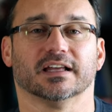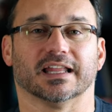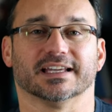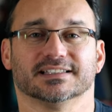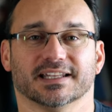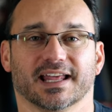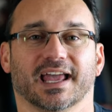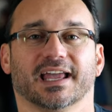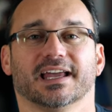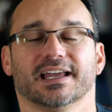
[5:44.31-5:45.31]
like
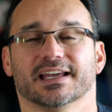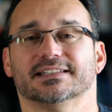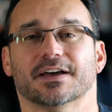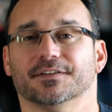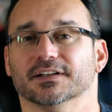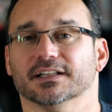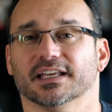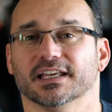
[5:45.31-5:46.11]
today, it definitely,